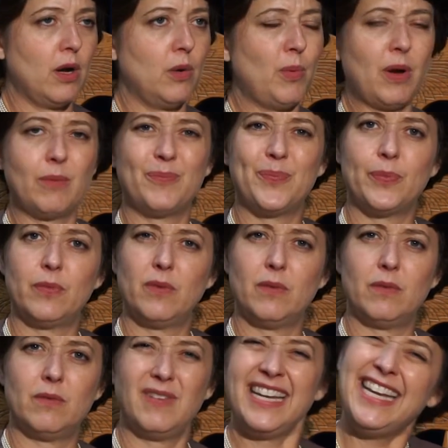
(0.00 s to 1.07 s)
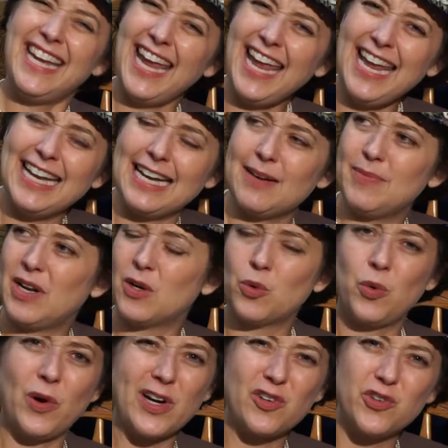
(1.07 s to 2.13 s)
Well, again, I'm not
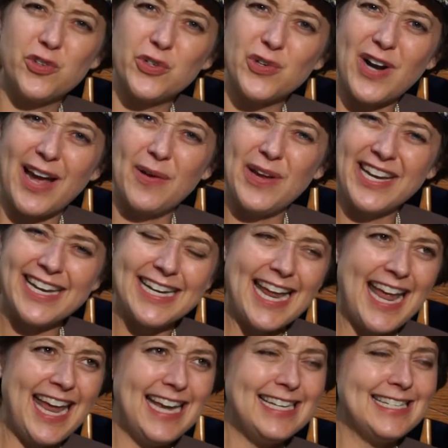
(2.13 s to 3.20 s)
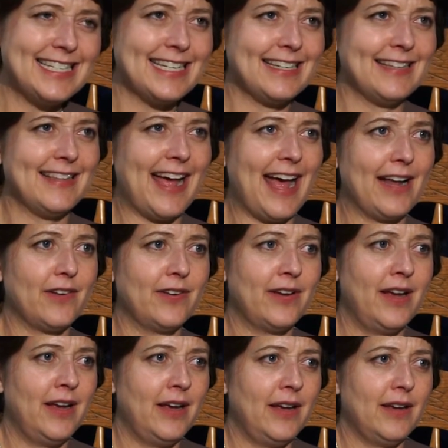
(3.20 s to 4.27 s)
quite sure how I can answer that.
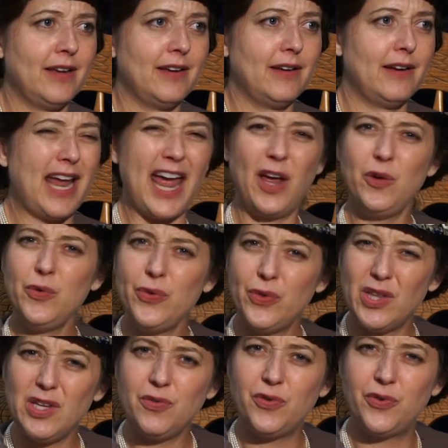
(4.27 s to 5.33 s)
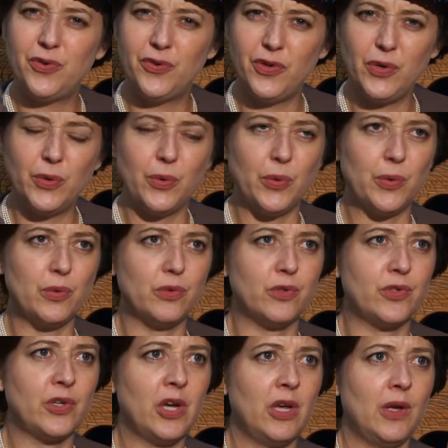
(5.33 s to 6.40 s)
Healthy
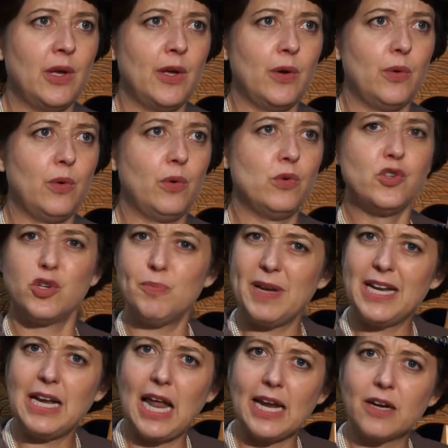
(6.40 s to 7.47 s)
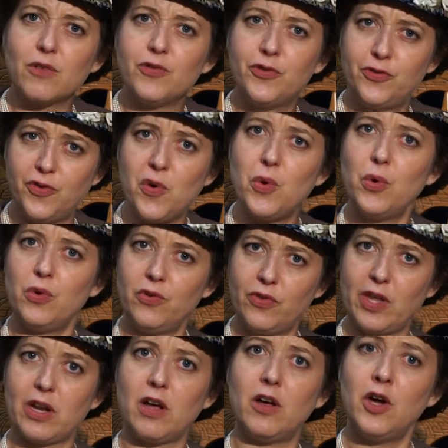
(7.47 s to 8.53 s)
foods? Do you mean like foods
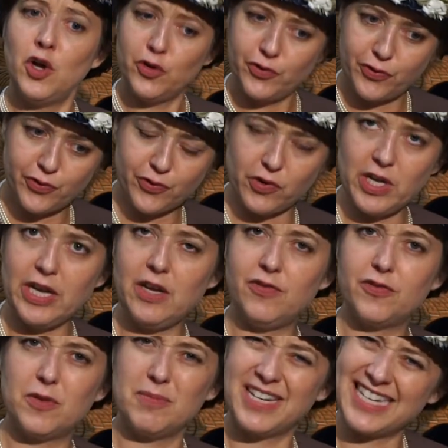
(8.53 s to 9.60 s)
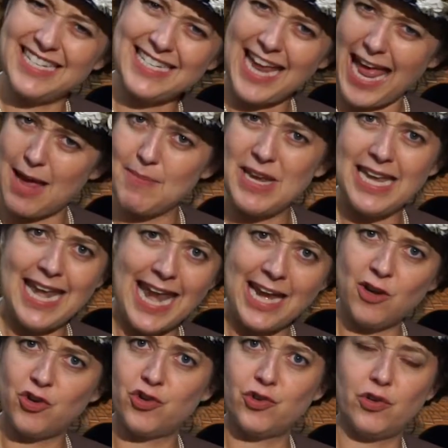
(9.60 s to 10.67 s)
that are free from
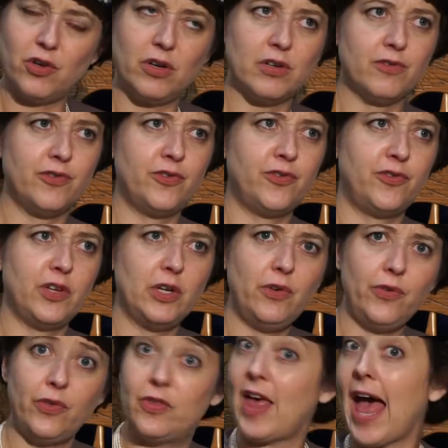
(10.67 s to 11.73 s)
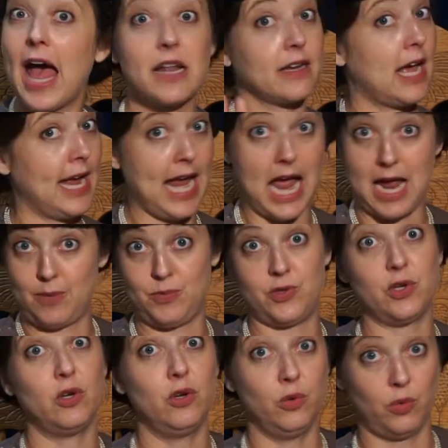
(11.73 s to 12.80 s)
contamination and filth? That I
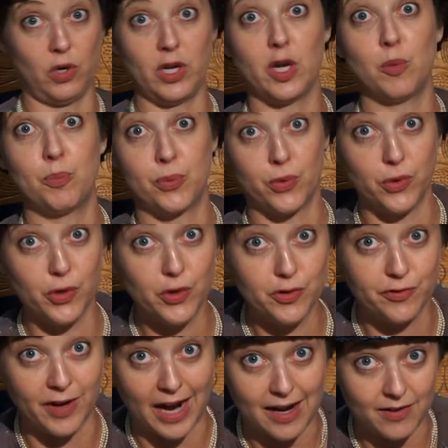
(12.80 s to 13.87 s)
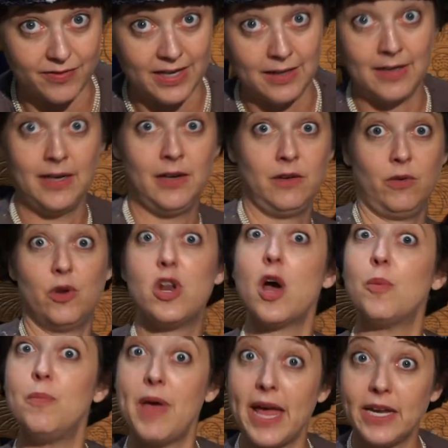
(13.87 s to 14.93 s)
absolutely approve of. You know,
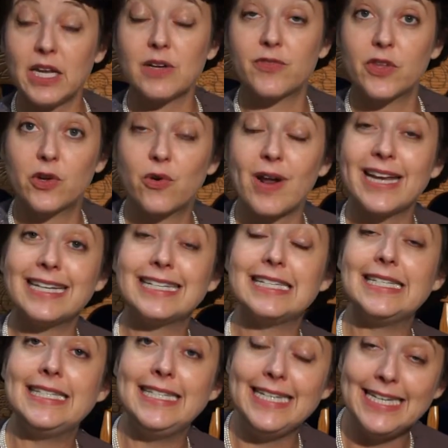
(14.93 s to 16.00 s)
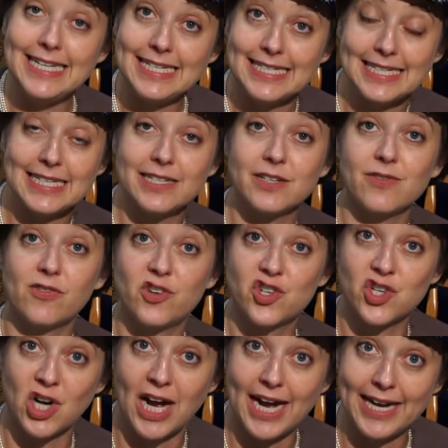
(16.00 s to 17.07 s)
many of the great diseases of
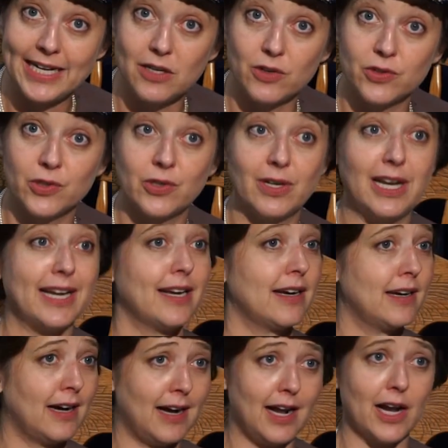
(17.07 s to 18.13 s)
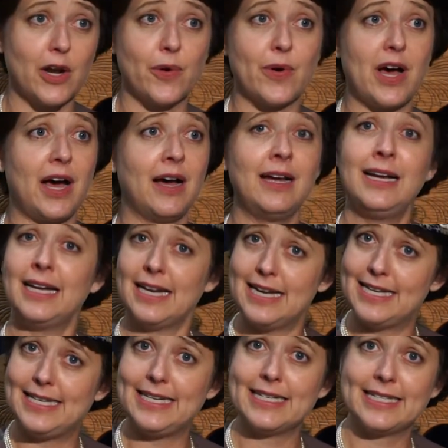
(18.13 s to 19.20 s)
childhood, like cholera
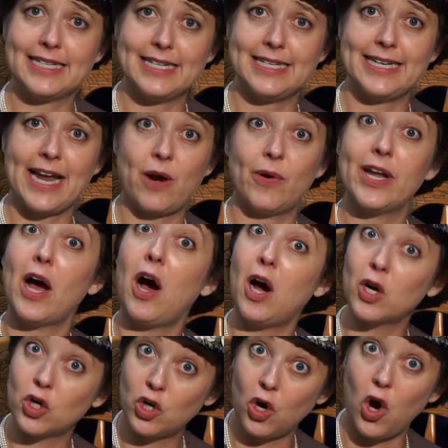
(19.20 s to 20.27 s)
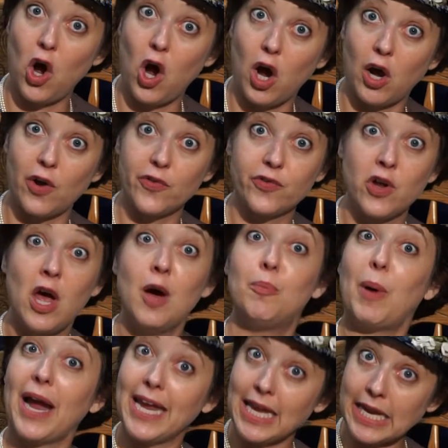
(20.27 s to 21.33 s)
and dysentery, are caused
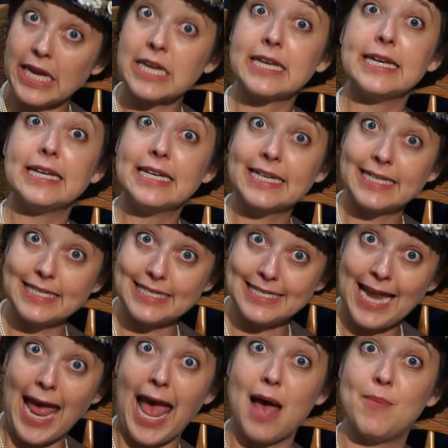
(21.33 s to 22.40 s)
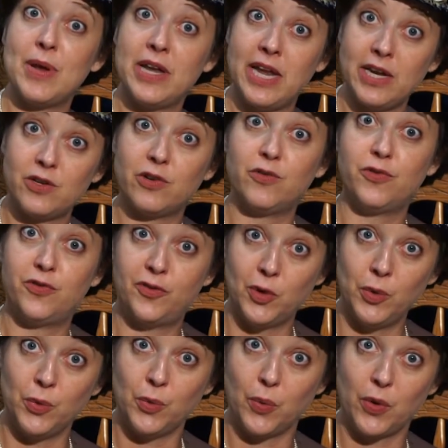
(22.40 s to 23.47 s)
by eating contaminated
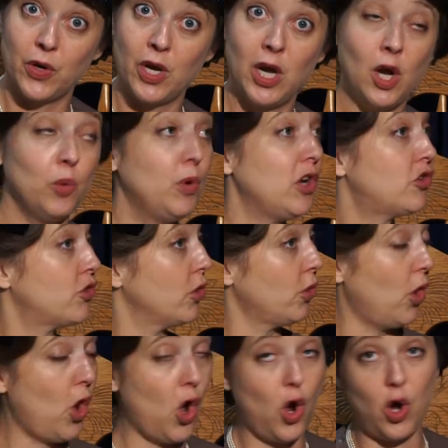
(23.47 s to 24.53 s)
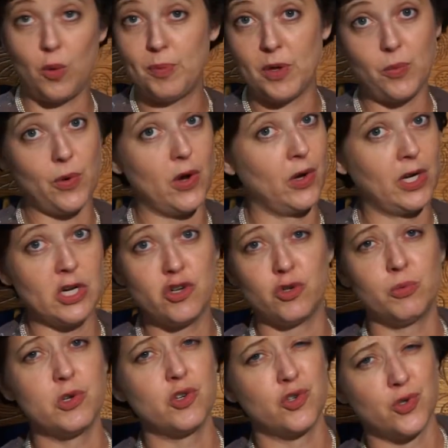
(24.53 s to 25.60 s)
food. We should all be working
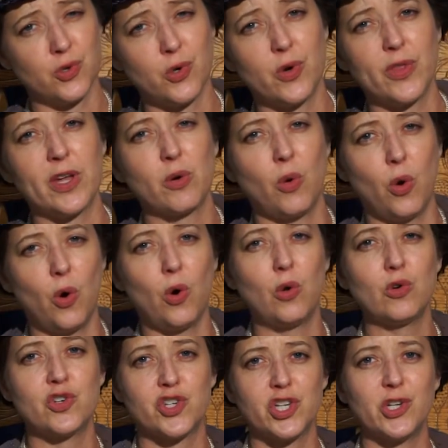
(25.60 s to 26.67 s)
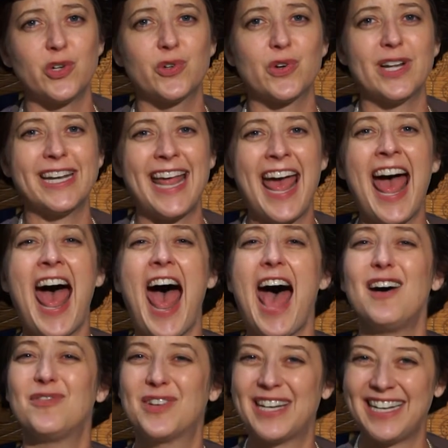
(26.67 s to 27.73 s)
to ensure that all children
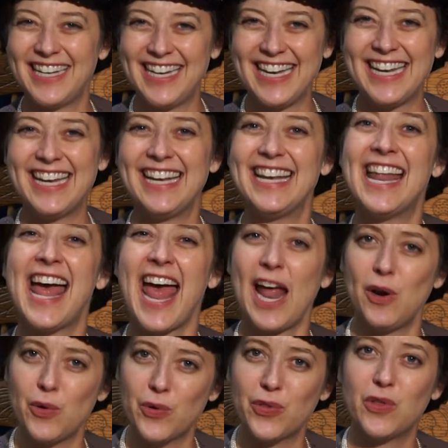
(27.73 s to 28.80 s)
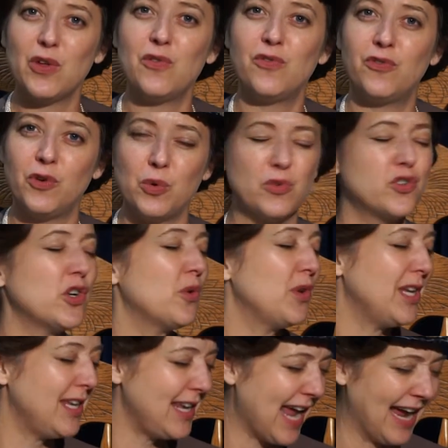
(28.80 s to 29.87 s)
have clean, healthy food. So
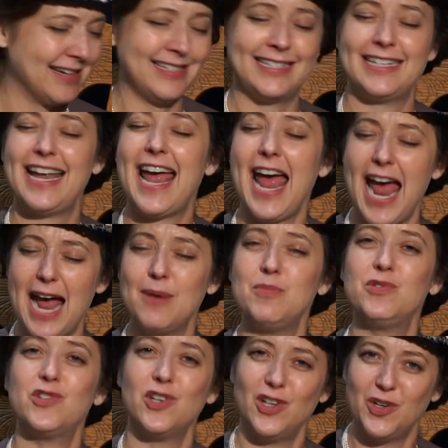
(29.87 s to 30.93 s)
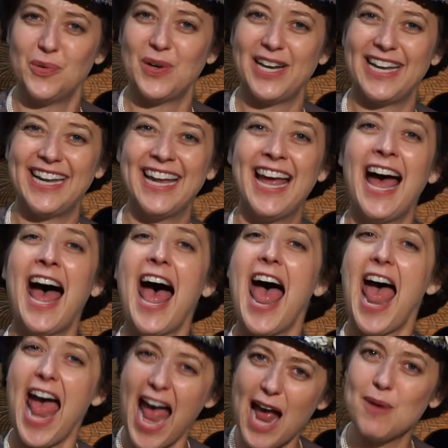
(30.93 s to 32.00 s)
yes, absolutely,
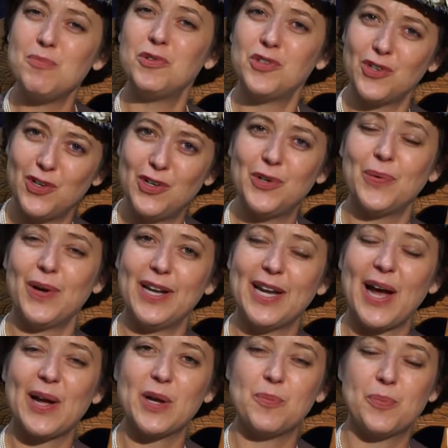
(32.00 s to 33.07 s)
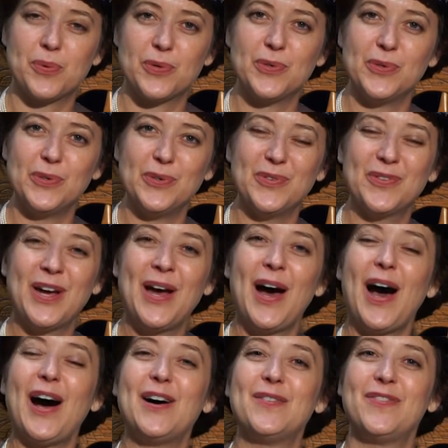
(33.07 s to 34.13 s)
I approve
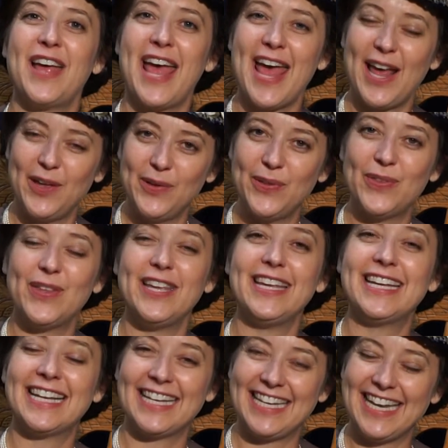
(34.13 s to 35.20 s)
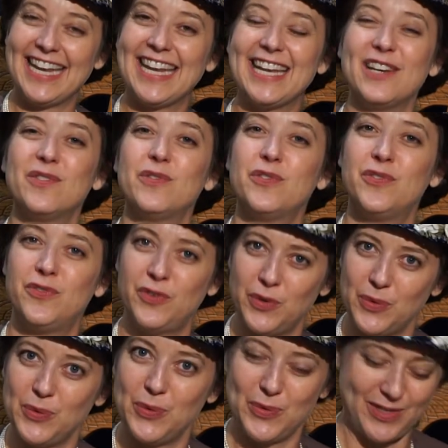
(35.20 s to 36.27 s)
of healthy, clean
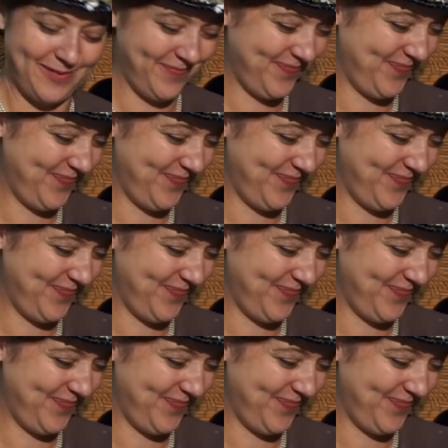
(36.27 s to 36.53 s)
food.